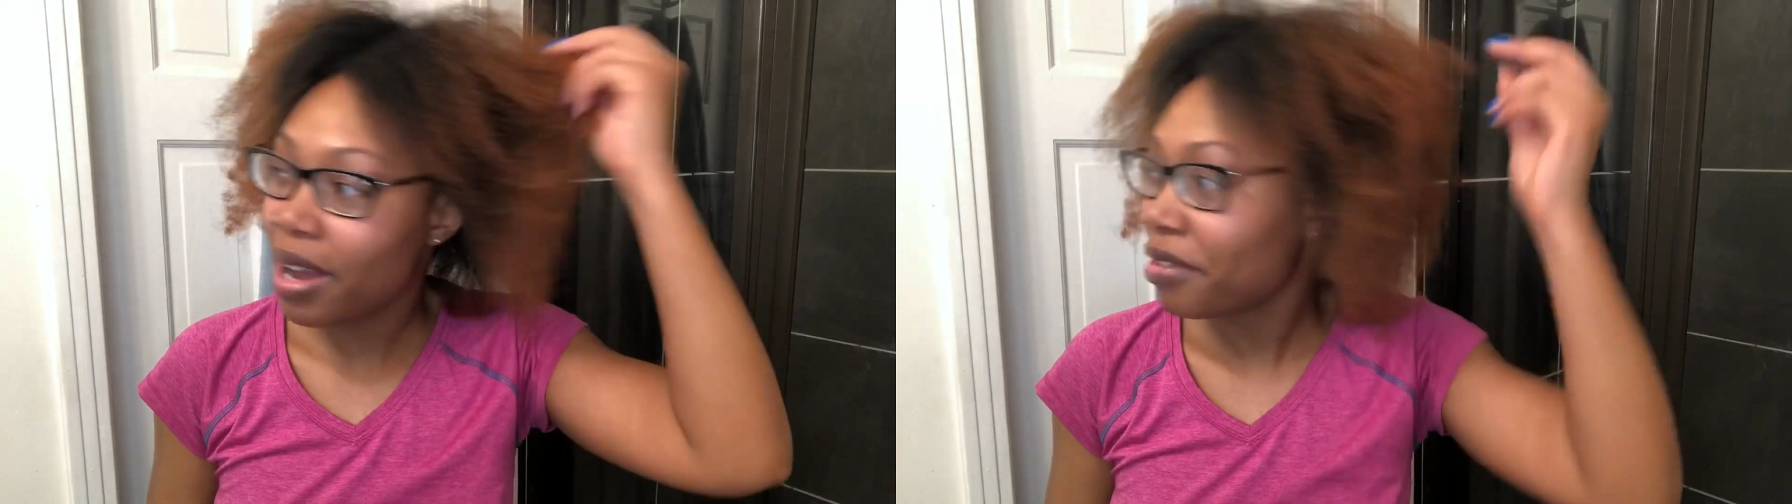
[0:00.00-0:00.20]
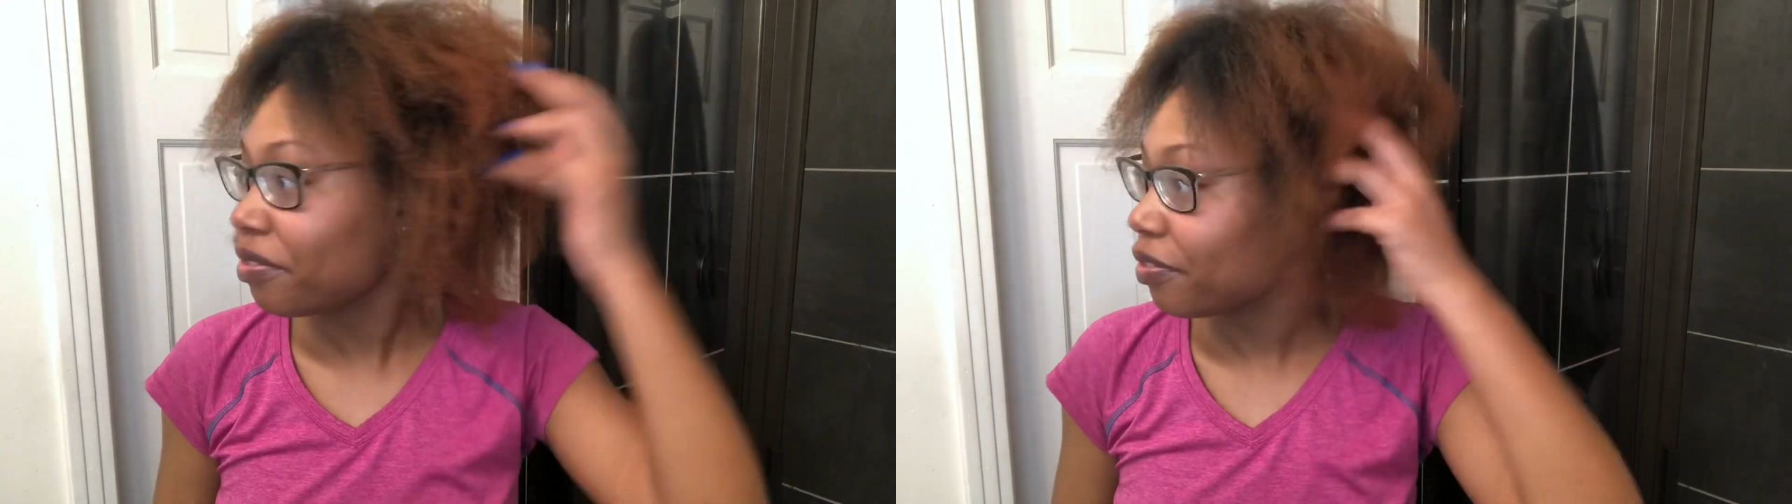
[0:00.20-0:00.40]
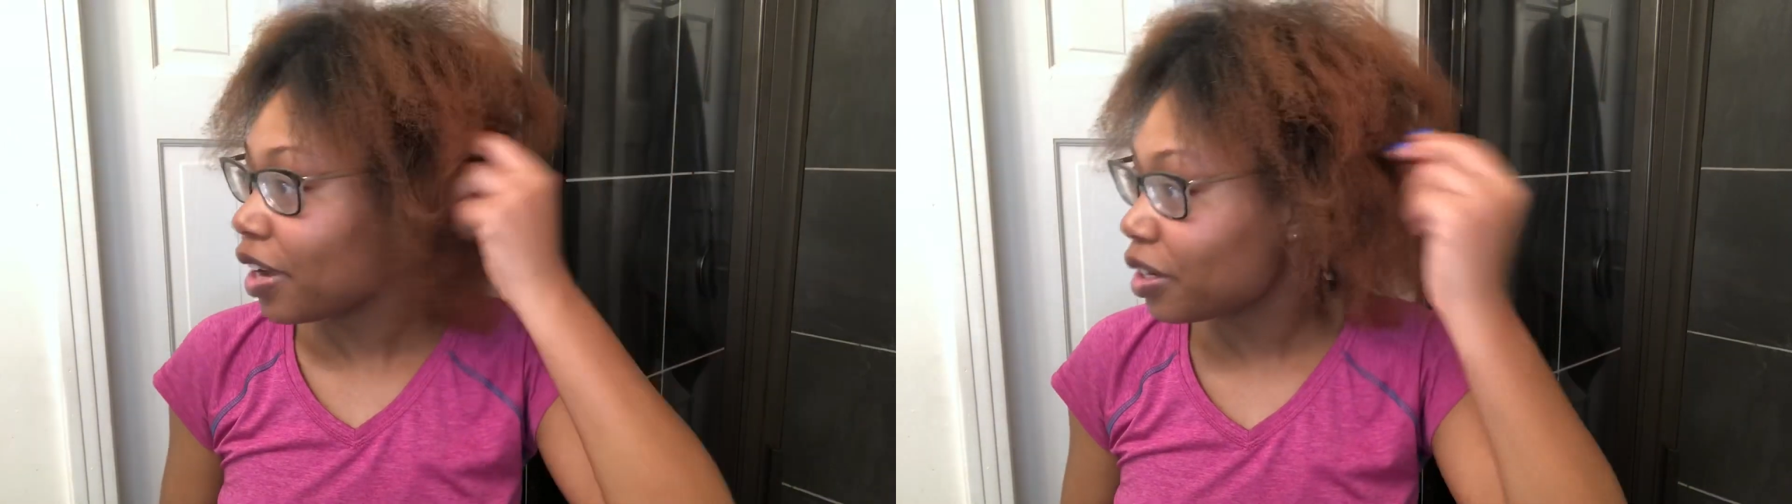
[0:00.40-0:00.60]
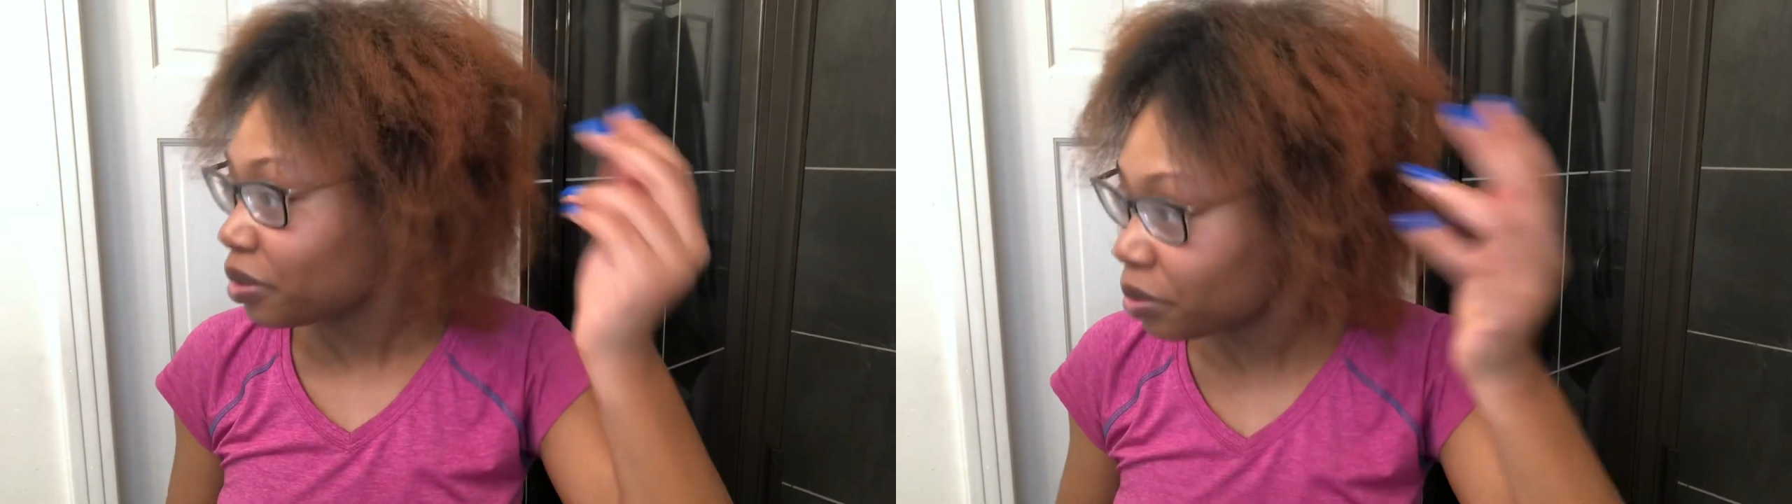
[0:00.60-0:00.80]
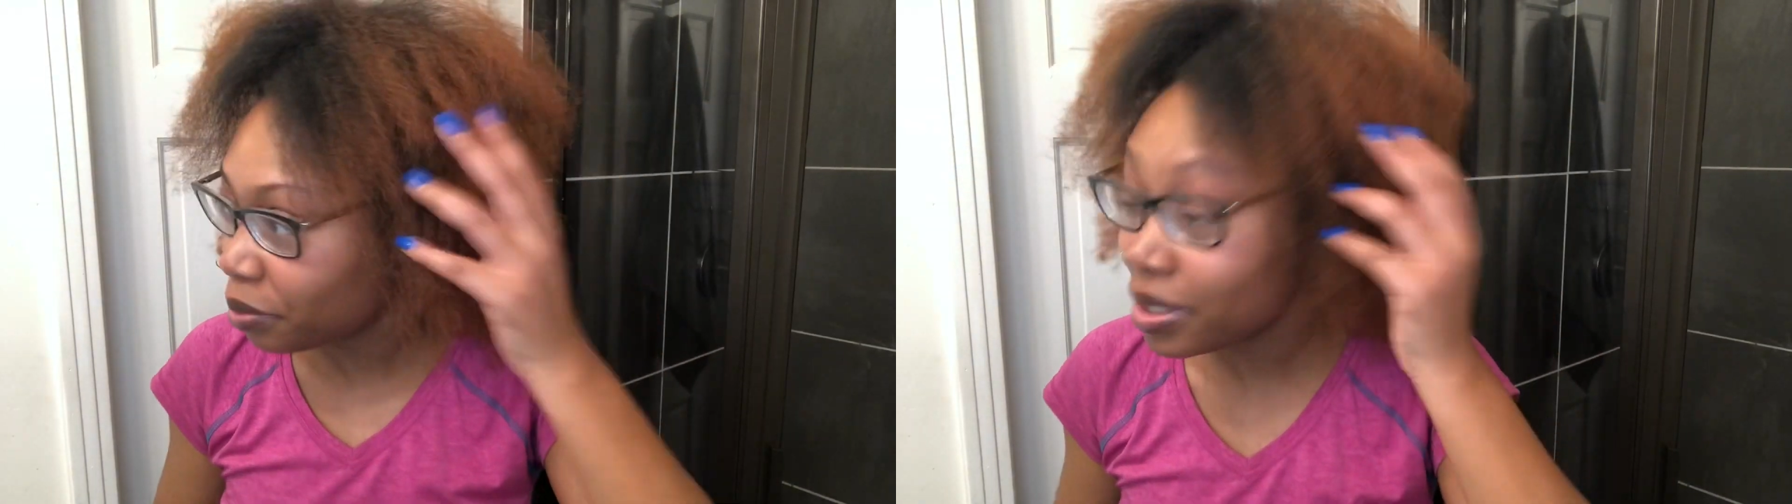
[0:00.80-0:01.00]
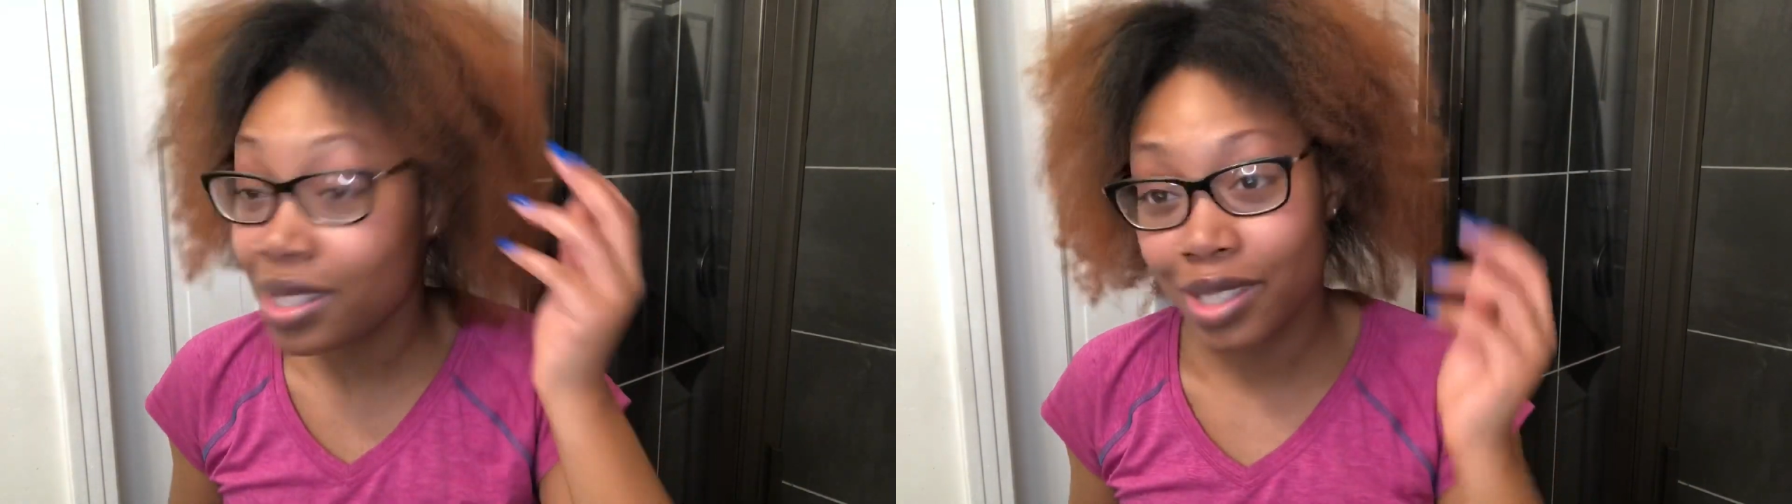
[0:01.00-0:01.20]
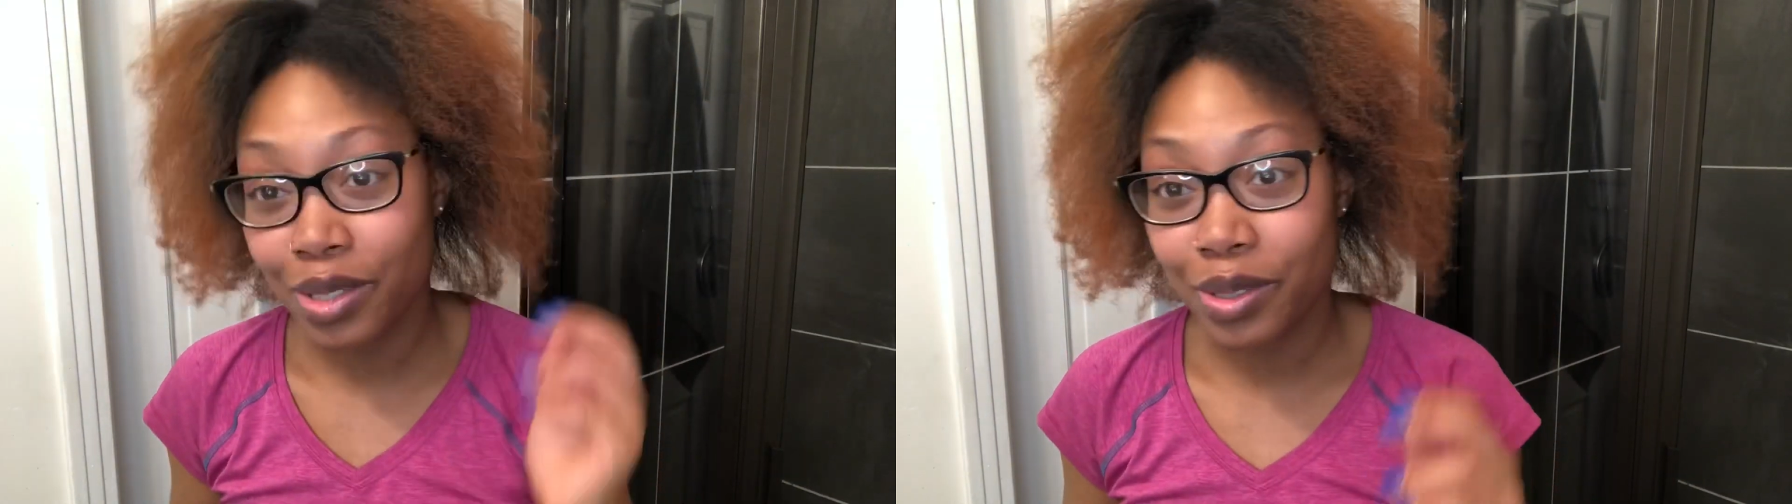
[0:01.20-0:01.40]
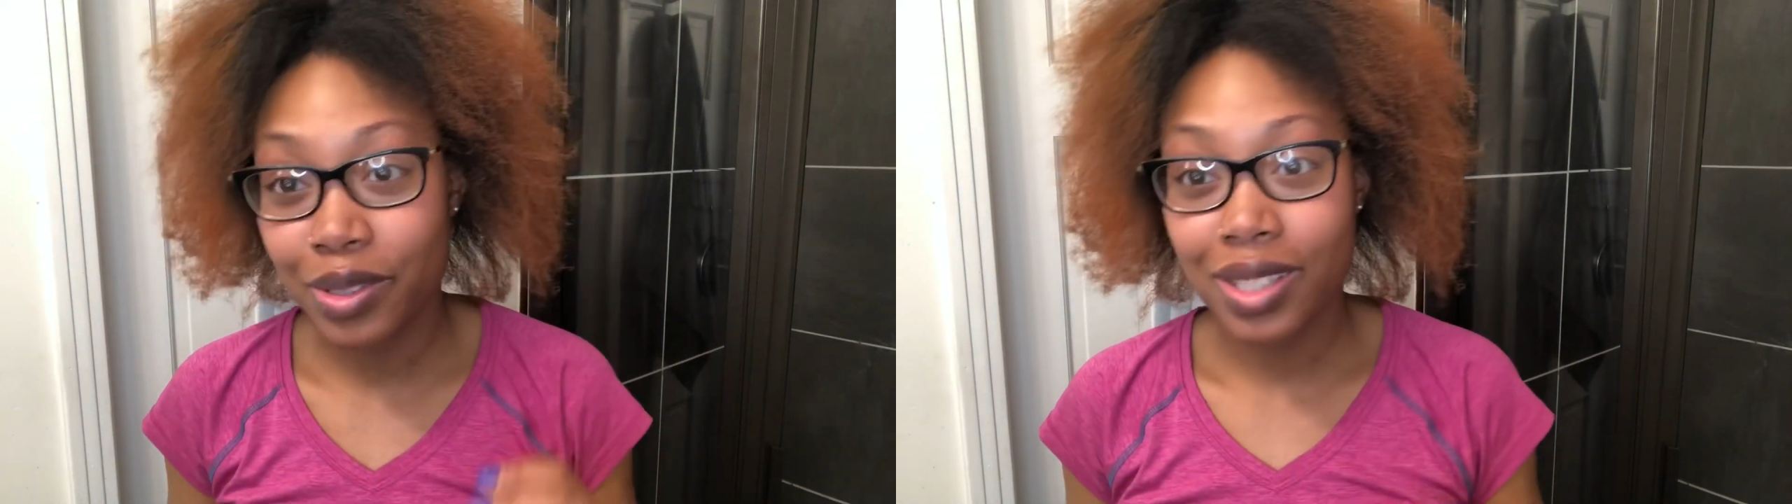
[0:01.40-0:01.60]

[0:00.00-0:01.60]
final results.